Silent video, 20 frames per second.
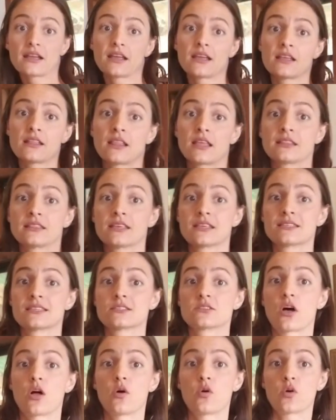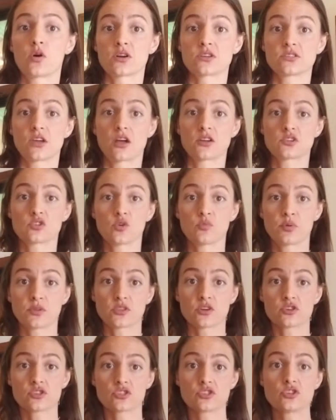Like this is all horizontal, but
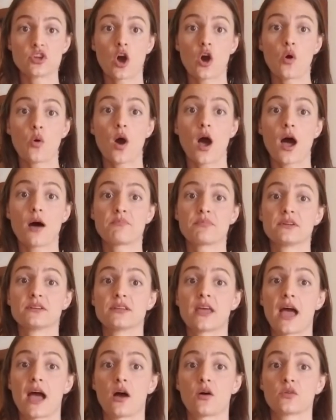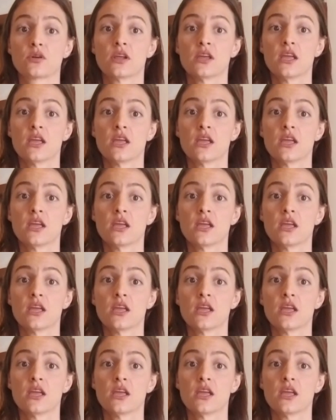there's no up and down.